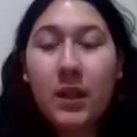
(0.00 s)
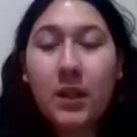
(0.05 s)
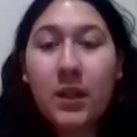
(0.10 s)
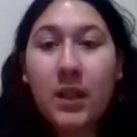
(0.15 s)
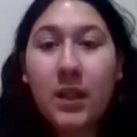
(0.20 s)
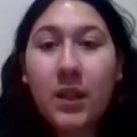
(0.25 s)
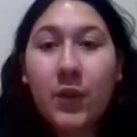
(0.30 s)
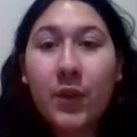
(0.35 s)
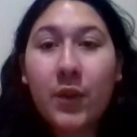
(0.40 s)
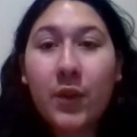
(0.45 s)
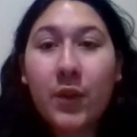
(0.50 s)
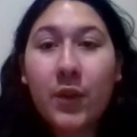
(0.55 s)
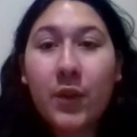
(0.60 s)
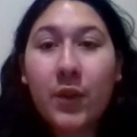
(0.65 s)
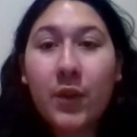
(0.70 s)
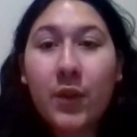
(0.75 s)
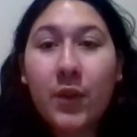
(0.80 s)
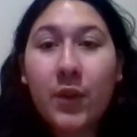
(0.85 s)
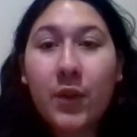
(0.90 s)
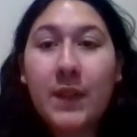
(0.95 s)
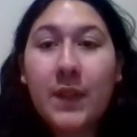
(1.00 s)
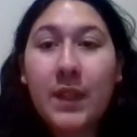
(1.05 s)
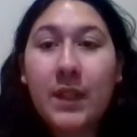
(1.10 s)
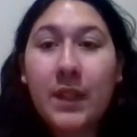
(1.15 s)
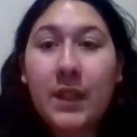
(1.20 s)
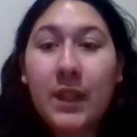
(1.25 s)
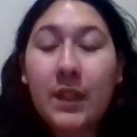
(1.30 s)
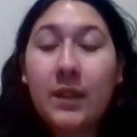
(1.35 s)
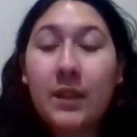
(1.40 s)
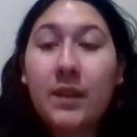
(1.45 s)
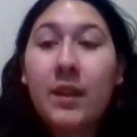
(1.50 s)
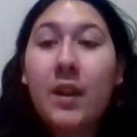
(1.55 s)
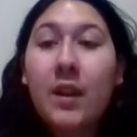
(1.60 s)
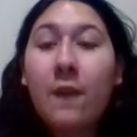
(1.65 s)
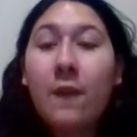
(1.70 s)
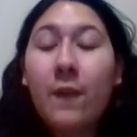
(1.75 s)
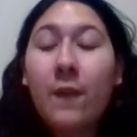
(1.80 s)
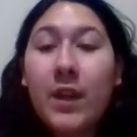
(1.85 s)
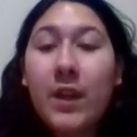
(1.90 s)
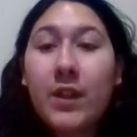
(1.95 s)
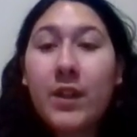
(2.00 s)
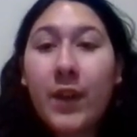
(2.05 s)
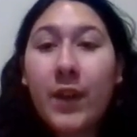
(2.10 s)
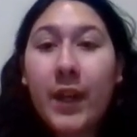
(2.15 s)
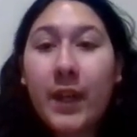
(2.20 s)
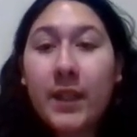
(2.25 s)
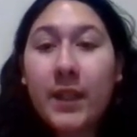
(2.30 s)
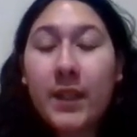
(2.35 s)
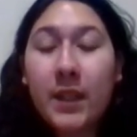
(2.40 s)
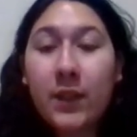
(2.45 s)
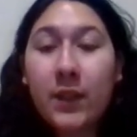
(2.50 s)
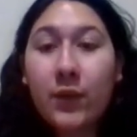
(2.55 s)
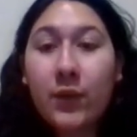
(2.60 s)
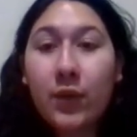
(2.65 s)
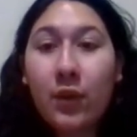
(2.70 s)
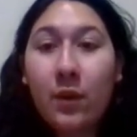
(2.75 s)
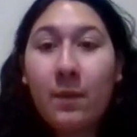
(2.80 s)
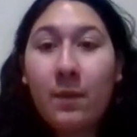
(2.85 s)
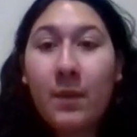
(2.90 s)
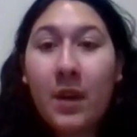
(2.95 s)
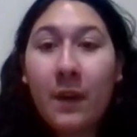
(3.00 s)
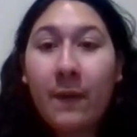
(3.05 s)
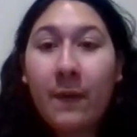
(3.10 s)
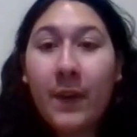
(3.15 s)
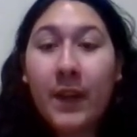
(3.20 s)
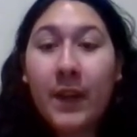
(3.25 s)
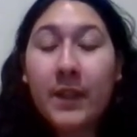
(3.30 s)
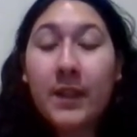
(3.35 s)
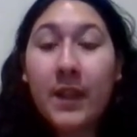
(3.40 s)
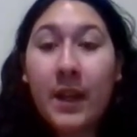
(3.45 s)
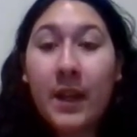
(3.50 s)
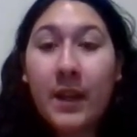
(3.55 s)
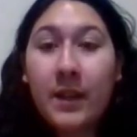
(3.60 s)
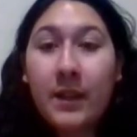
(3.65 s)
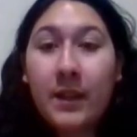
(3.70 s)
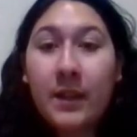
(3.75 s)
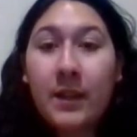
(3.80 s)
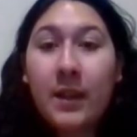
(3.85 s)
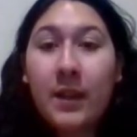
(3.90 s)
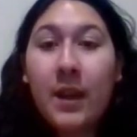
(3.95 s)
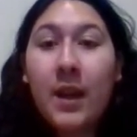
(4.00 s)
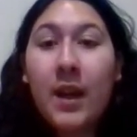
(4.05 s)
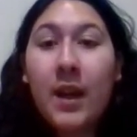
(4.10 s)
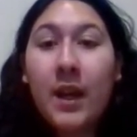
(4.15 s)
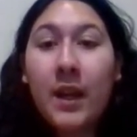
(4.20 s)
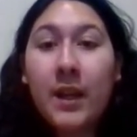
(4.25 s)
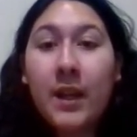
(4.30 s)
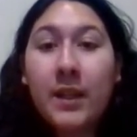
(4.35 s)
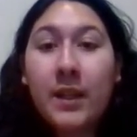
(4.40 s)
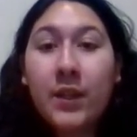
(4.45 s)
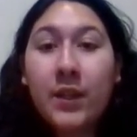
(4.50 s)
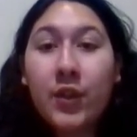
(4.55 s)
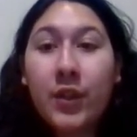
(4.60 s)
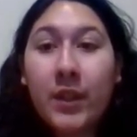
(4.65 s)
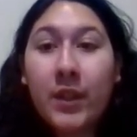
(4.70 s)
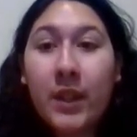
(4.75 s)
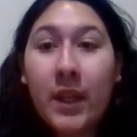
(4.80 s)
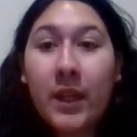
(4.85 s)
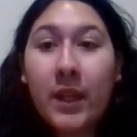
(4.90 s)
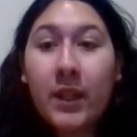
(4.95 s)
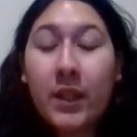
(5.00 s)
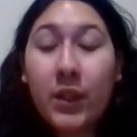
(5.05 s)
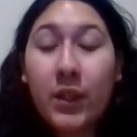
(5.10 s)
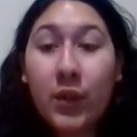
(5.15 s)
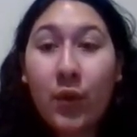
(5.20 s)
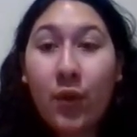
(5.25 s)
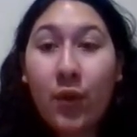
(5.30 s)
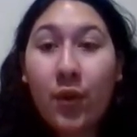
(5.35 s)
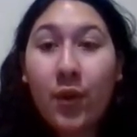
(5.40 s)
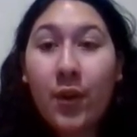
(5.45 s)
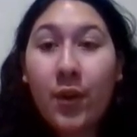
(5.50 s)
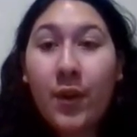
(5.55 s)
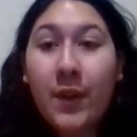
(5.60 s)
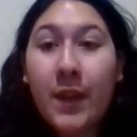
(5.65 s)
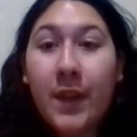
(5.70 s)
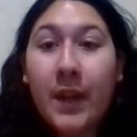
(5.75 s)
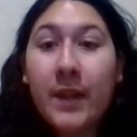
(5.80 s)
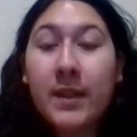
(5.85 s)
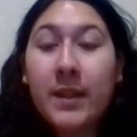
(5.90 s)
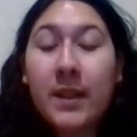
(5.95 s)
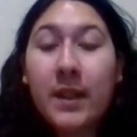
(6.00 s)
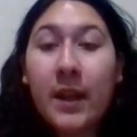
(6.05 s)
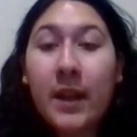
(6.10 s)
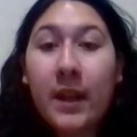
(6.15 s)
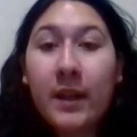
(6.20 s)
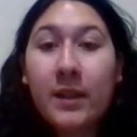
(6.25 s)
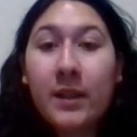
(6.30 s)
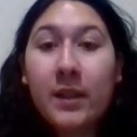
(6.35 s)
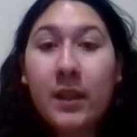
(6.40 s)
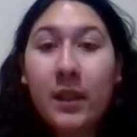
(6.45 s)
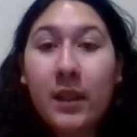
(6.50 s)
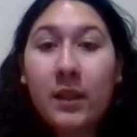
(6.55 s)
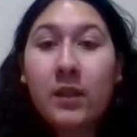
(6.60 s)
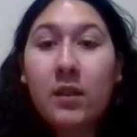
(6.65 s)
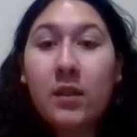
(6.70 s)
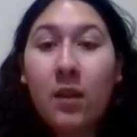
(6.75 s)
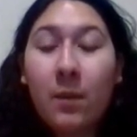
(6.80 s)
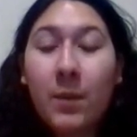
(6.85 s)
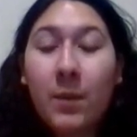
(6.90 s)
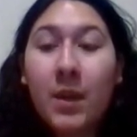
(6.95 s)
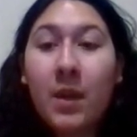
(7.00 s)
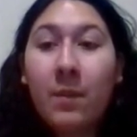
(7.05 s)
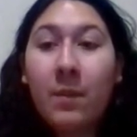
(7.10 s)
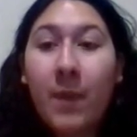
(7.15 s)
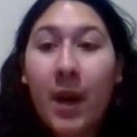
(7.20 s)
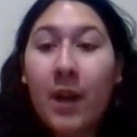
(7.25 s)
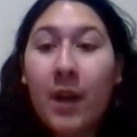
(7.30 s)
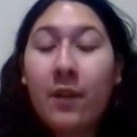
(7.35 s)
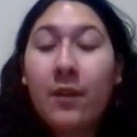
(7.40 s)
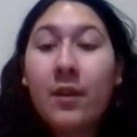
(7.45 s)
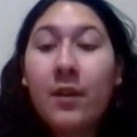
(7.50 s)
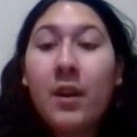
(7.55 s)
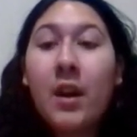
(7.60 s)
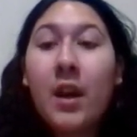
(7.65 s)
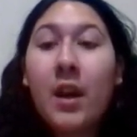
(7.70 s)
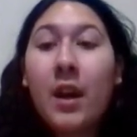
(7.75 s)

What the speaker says: Description of disease. Fragile X syndrome, FXS, is a genetic disorder that is an X-linked dominant pattern.